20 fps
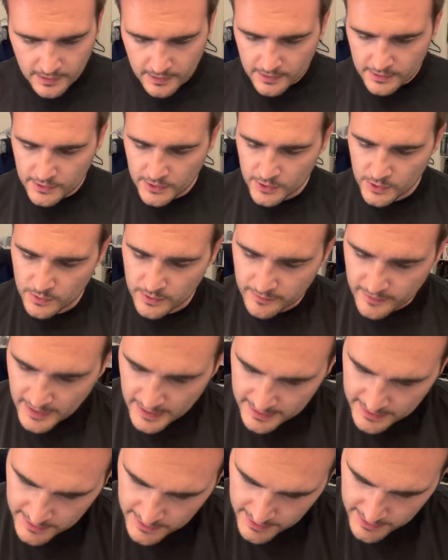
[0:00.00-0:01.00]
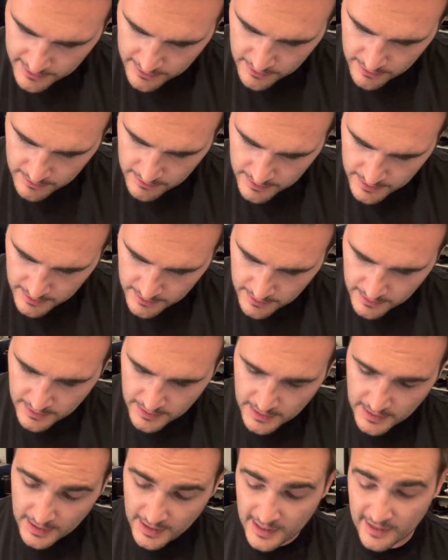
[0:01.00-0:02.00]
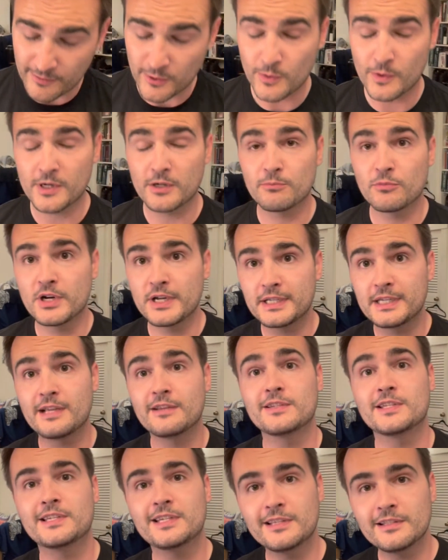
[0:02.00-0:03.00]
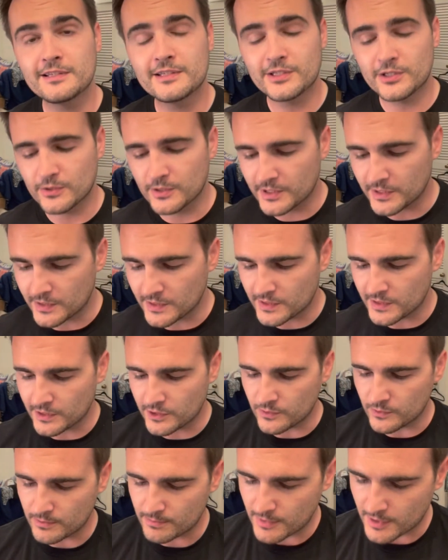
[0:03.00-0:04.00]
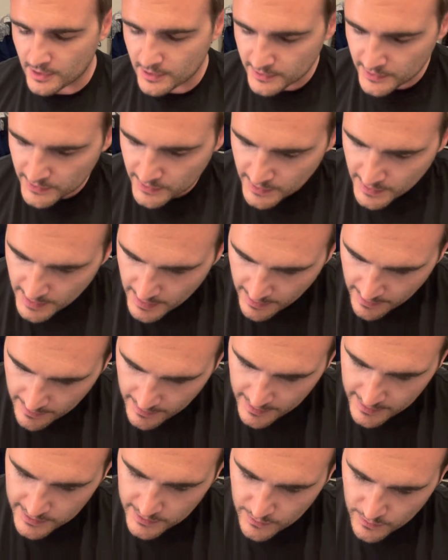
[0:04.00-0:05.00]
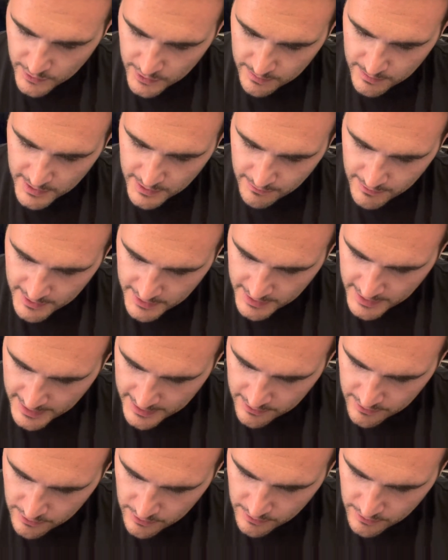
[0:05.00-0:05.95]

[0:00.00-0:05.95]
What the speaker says: So we've got steel, and if you want to break down steel into its constituent parts, that's going to be recycled